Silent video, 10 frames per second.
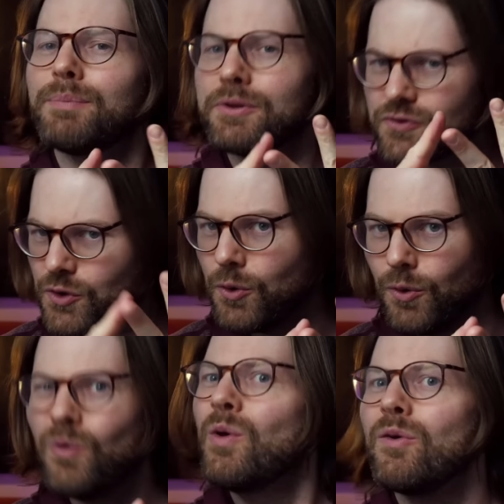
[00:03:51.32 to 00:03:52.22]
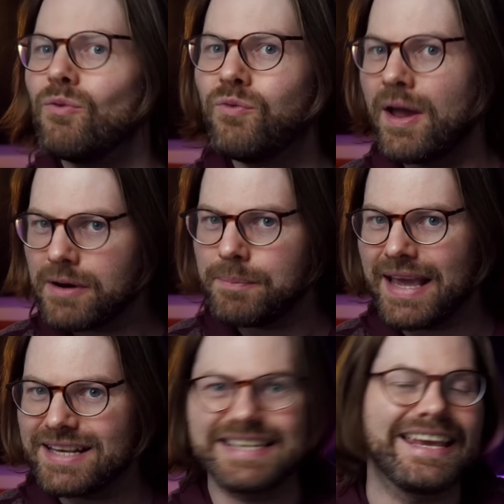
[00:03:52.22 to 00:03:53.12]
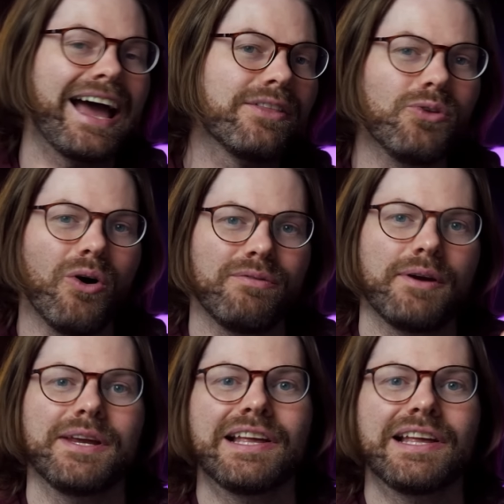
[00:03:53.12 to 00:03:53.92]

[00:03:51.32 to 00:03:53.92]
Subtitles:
but 2, very bassy and not very